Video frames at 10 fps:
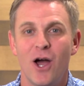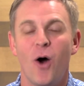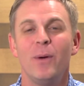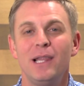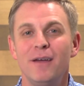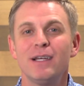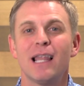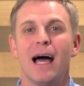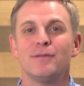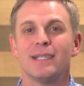Are we living
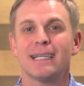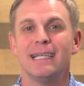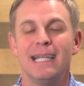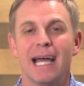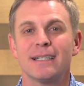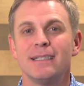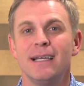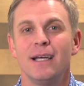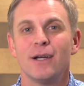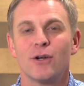lives that connect,
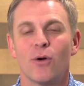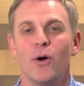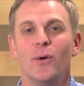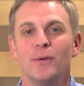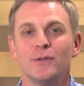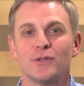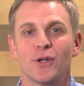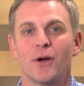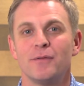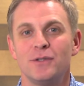grow,
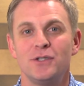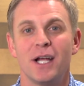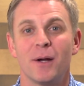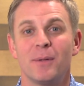serve, and share?